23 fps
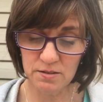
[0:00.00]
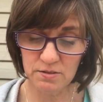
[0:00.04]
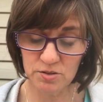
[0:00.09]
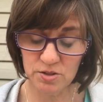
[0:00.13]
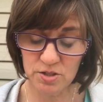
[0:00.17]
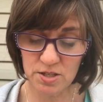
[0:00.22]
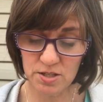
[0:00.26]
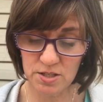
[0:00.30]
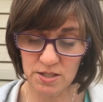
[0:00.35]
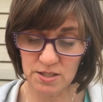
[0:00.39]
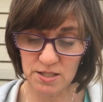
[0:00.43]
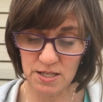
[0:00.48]

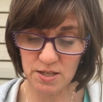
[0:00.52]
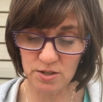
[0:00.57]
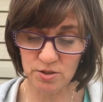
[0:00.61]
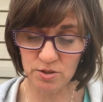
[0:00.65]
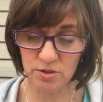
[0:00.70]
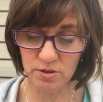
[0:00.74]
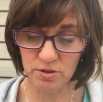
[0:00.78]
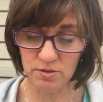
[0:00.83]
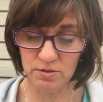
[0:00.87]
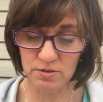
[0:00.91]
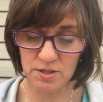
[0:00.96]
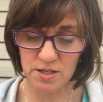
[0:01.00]
She's a
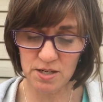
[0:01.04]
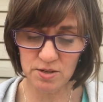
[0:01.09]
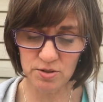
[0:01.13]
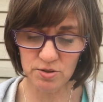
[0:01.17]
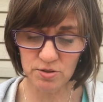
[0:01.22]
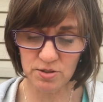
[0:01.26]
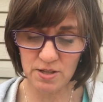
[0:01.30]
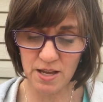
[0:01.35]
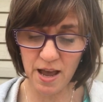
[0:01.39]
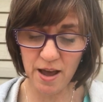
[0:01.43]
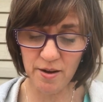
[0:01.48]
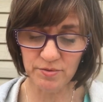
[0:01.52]
teacher.
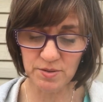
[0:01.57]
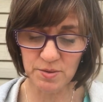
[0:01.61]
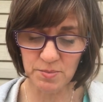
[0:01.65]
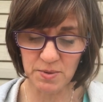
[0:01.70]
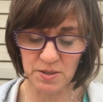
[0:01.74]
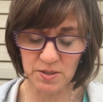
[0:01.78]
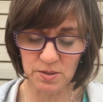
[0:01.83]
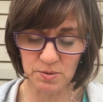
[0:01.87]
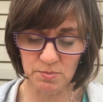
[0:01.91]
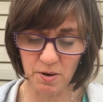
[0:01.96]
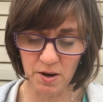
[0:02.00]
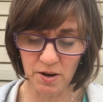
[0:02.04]
Teachers have to be
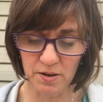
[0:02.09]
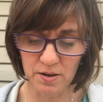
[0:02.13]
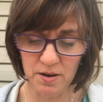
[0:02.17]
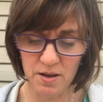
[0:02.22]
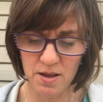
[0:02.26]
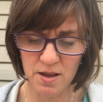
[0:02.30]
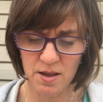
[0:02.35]
smart.